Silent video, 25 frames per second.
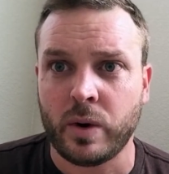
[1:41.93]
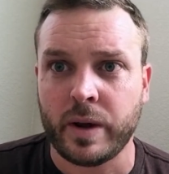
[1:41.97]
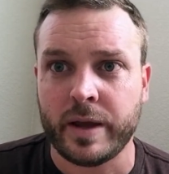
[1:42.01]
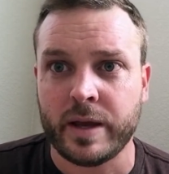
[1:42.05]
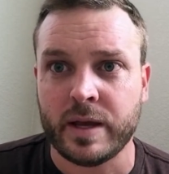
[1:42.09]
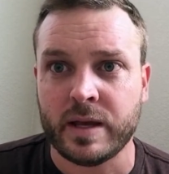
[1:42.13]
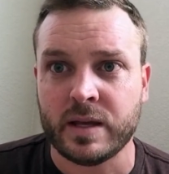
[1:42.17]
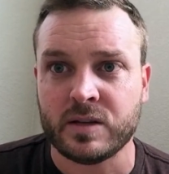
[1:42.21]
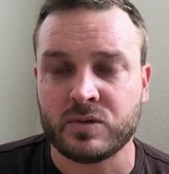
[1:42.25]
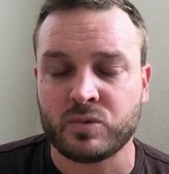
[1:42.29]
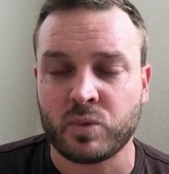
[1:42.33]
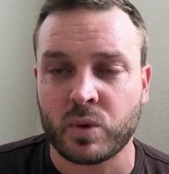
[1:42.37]

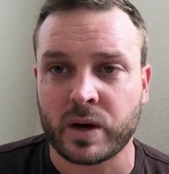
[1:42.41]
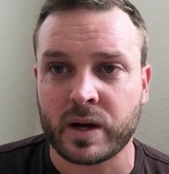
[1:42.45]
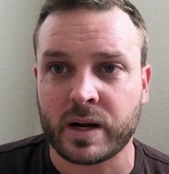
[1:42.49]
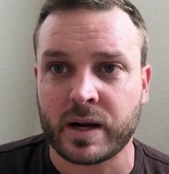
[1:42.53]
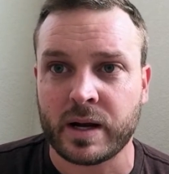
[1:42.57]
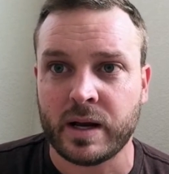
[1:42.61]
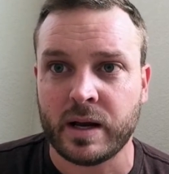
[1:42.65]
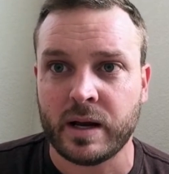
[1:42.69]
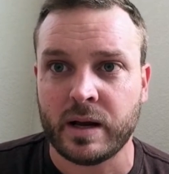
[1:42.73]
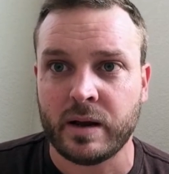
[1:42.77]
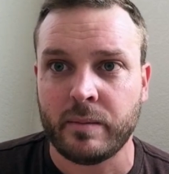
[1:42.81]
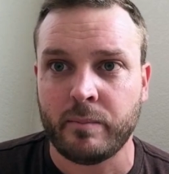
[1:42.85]
is we're going
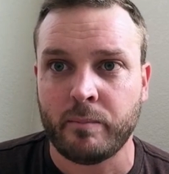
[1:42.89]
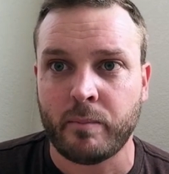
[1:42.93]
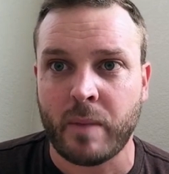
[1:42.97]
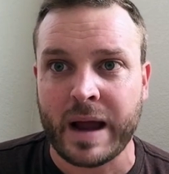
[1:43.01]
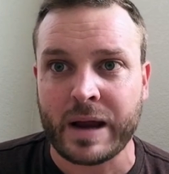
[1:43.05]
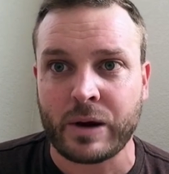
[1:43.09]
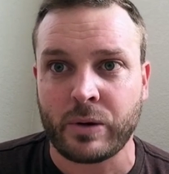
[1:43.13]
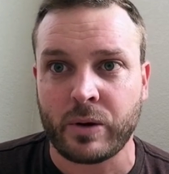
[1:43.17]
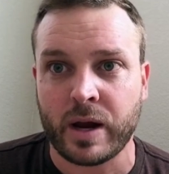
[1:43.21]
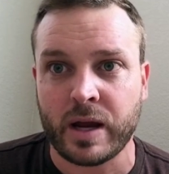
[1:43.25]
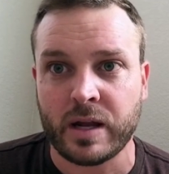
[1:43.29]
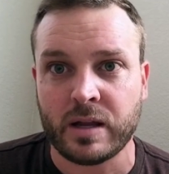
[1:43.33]
to
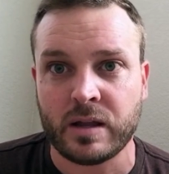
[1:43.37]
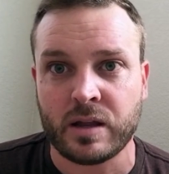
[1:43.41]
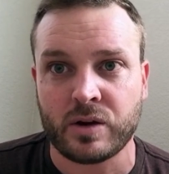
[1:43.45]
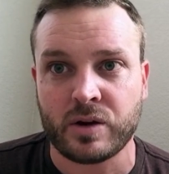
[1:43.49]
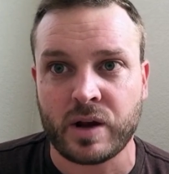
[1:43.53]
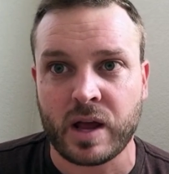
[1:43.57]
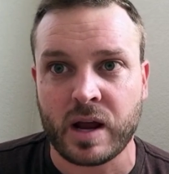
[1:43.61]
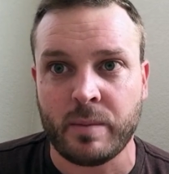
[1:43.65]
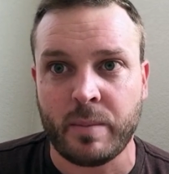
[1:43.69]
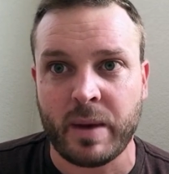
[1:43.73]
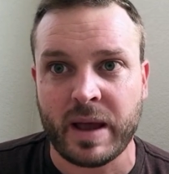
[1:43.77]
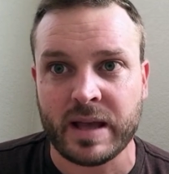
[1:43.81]
migrate their
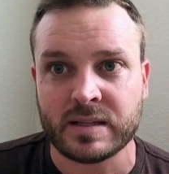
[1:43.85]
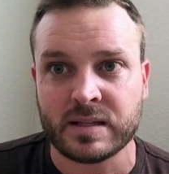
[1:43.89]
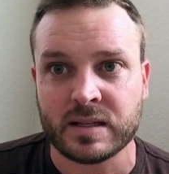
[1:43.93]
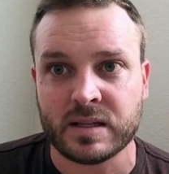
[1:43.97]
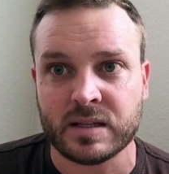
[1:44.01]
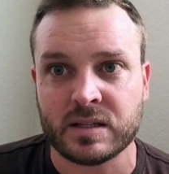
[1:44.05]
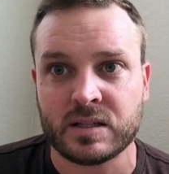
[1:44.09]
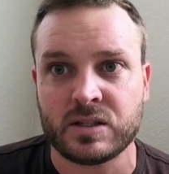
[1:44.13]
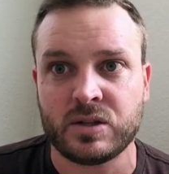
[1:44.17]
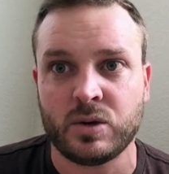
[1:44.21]
databases